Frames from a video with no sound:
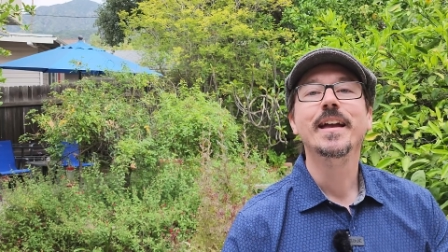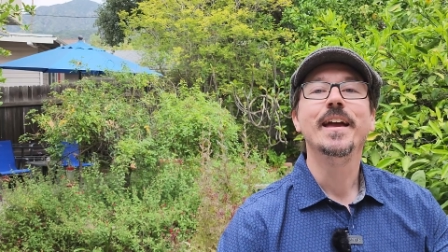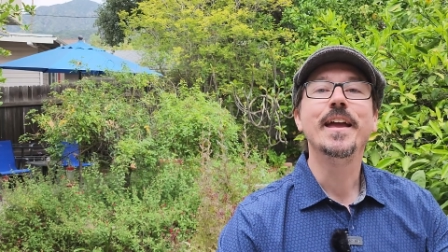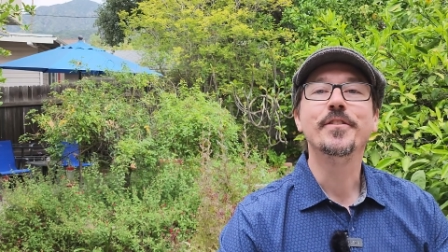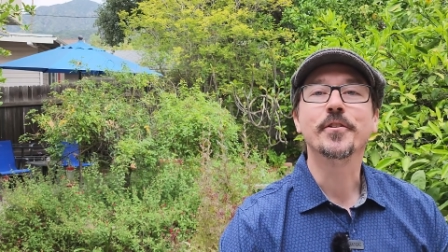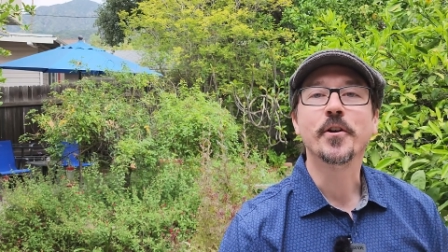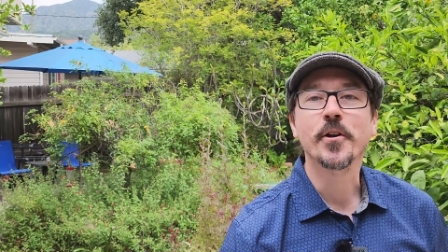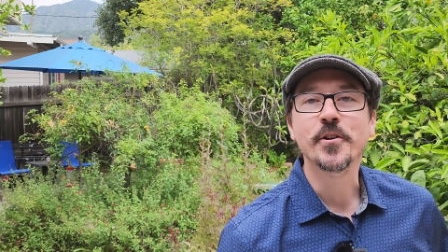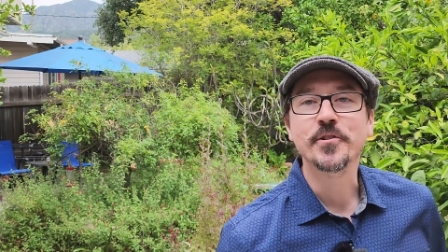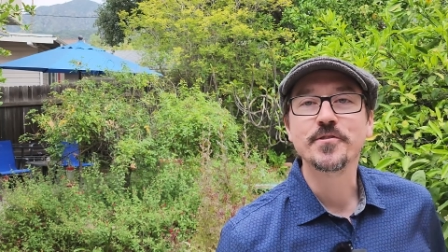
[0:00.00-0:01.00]
Hey there,
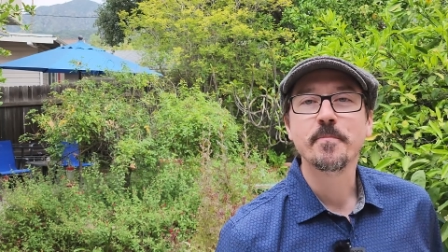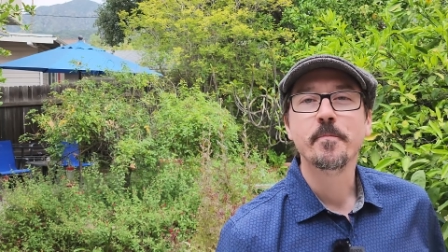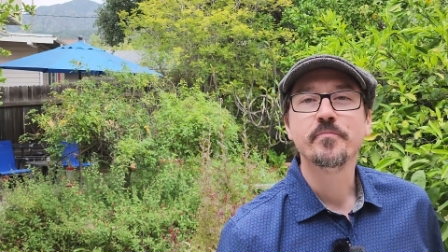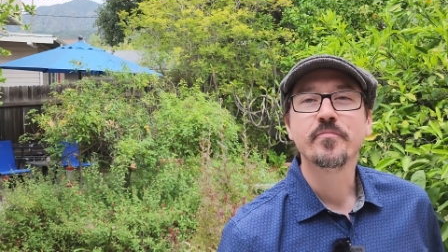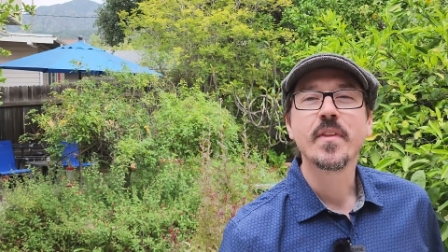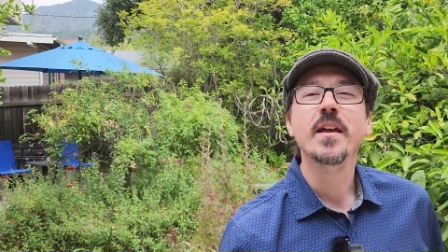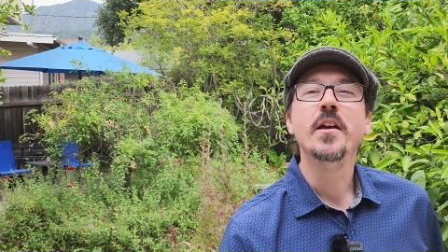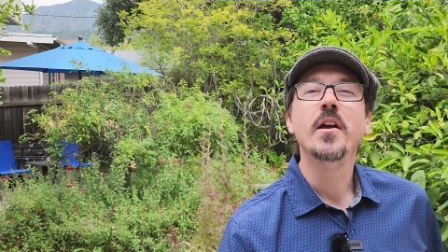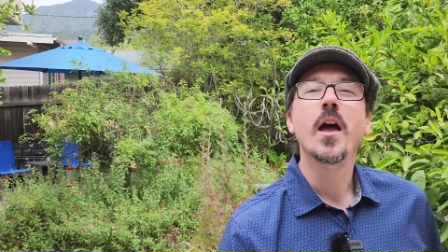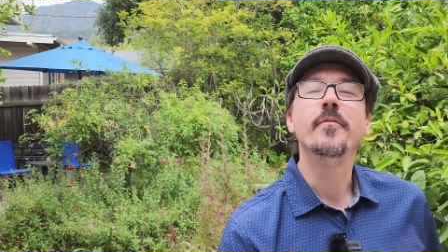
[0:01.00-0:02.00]
gardeners.
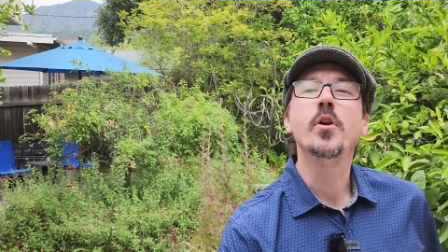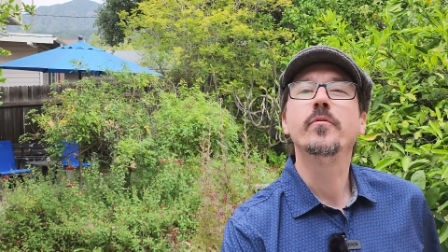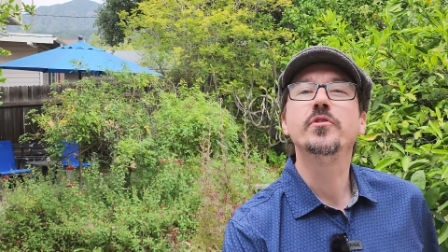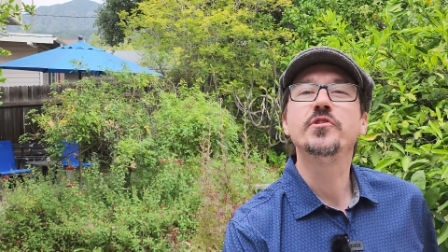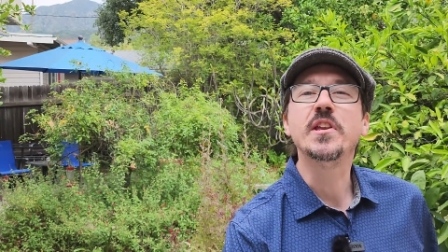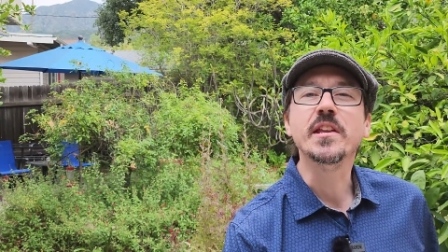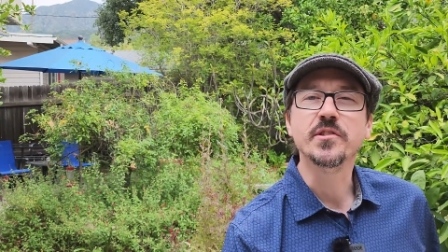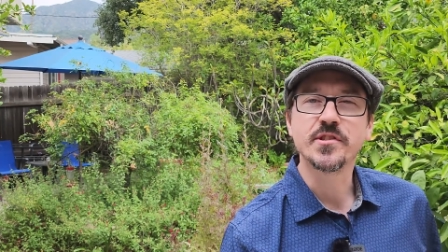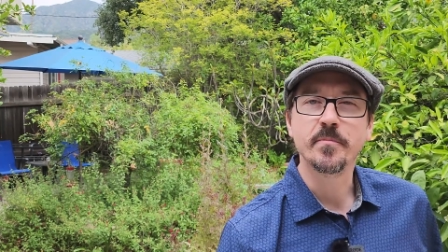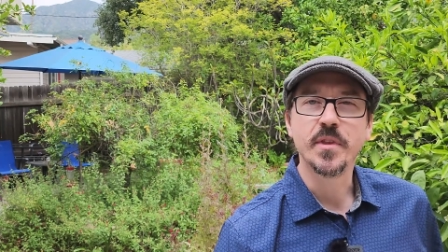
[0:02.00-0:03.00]
Have you ever seen
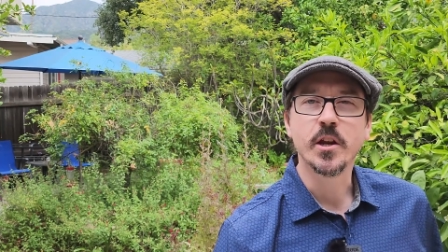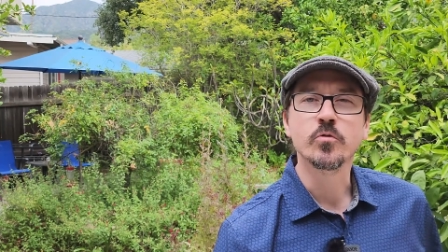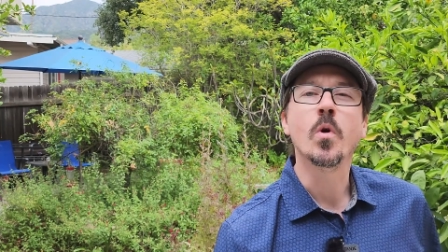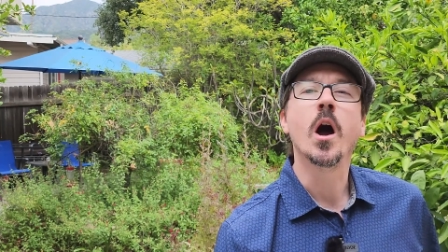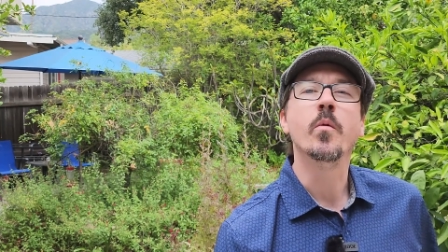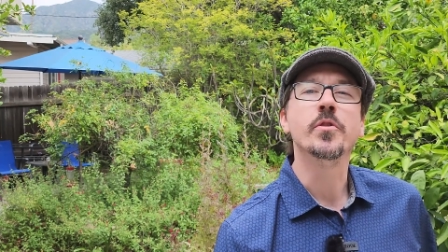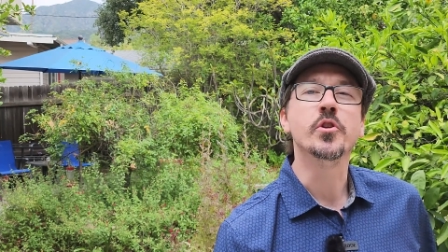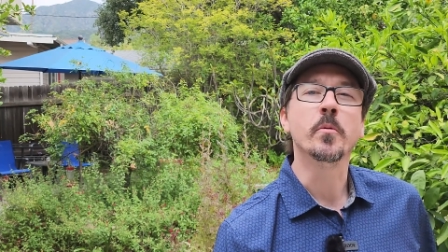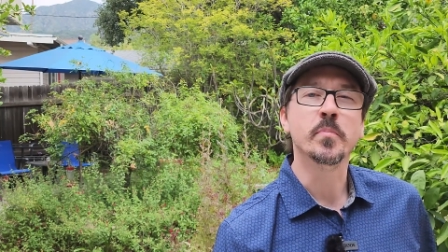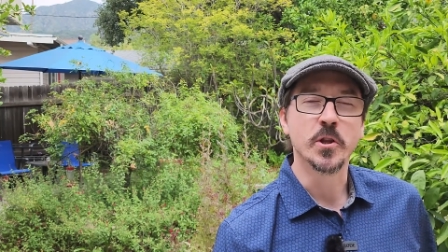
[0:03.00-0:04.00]
something wrong with
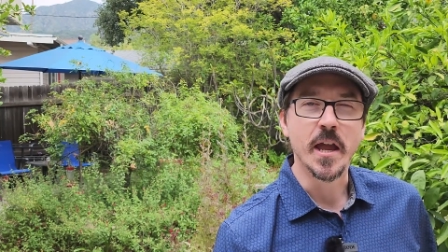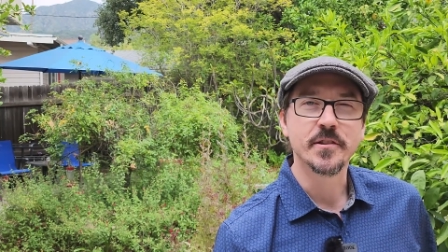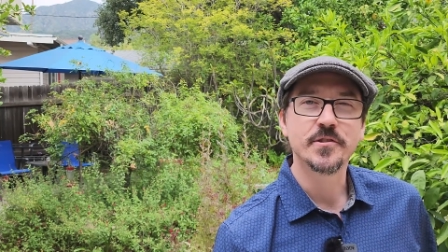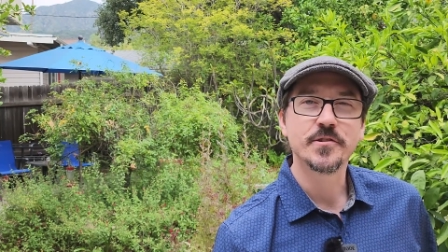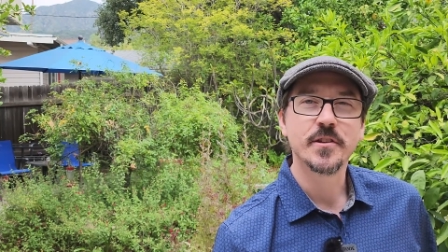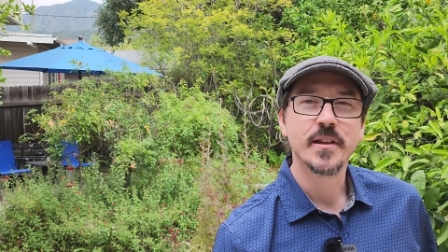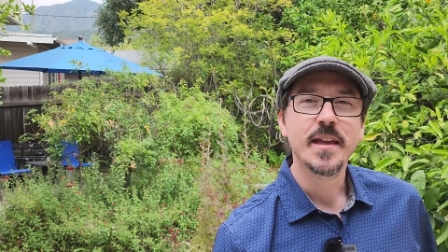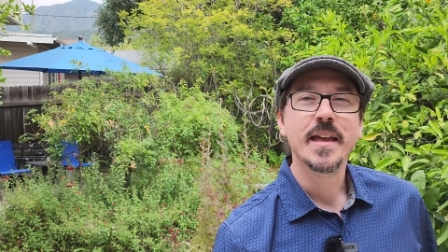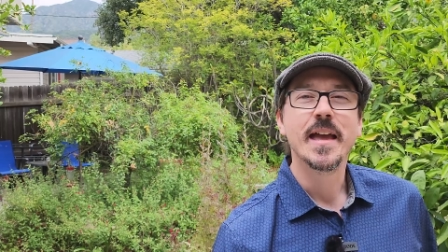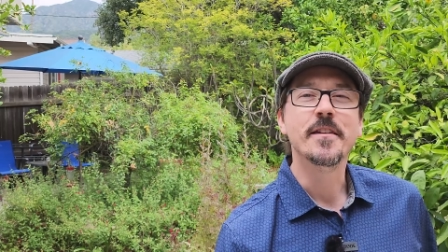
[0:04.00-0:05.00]
your plants
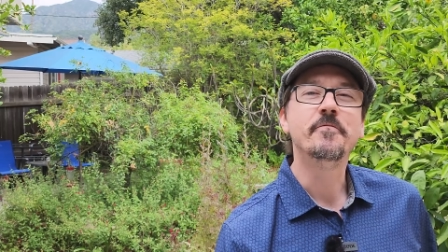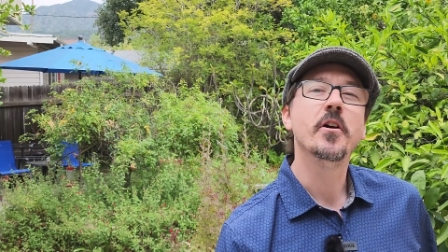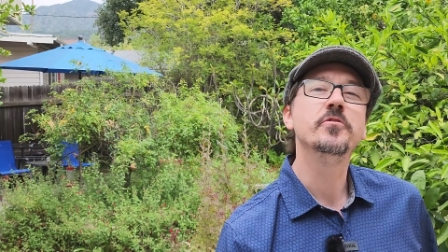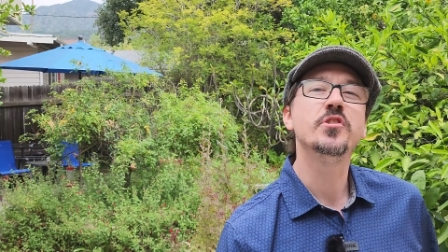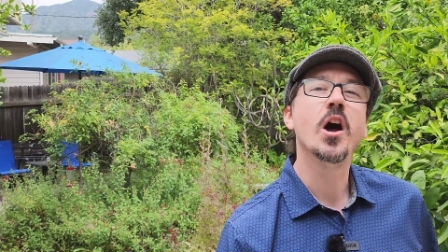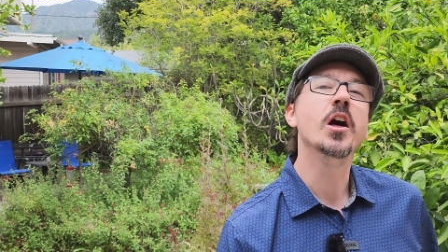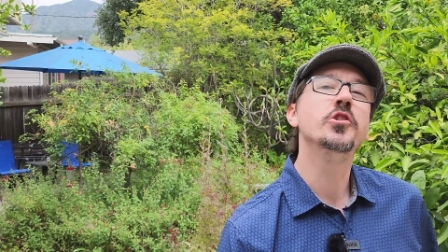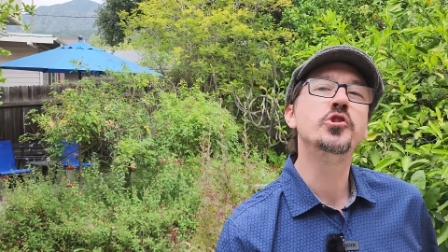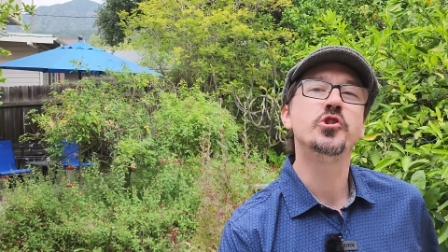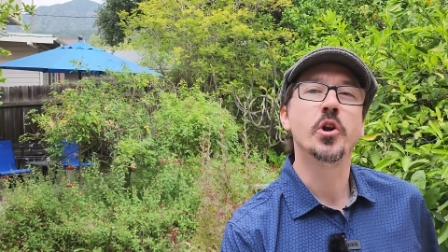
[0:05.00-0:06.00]
and felt
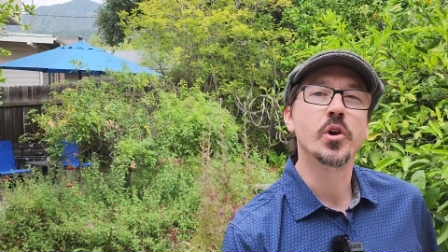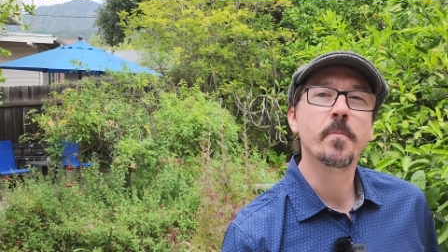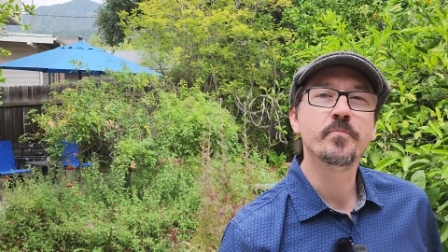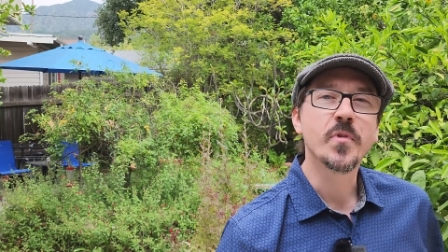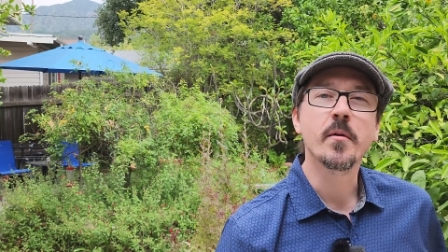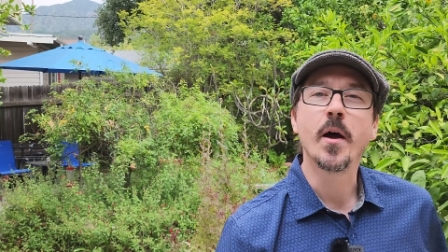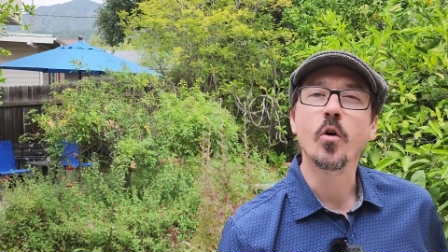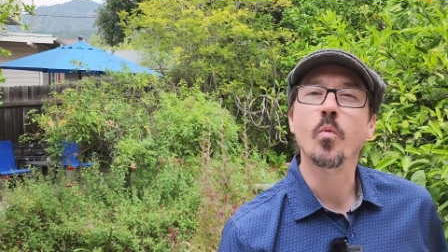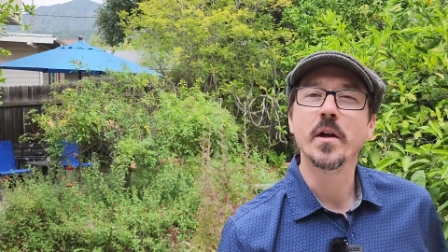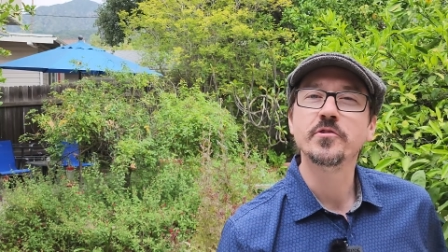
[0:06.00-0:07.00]
unsure about
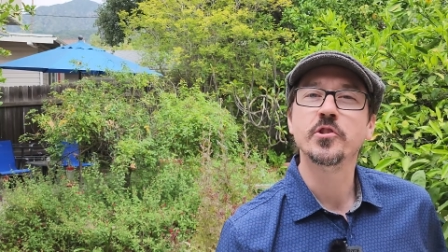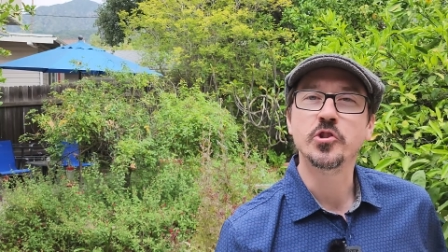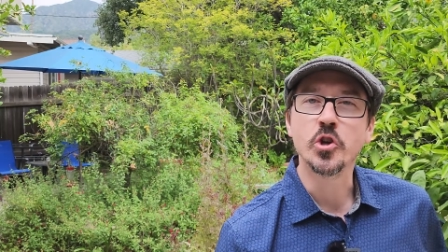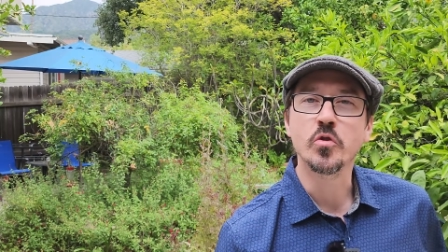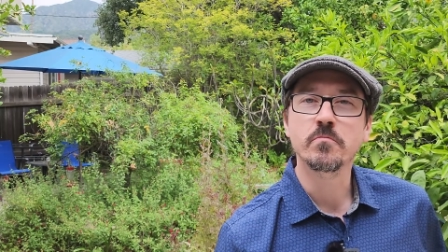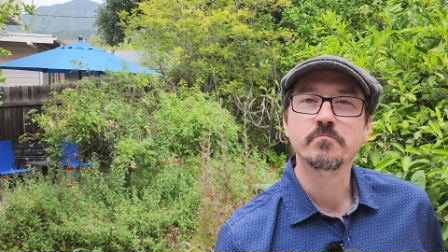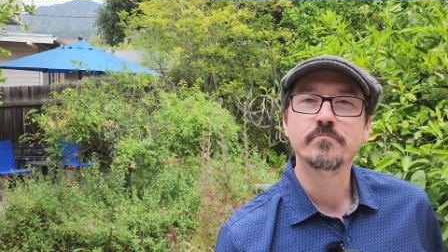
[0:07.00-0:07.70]
what to do?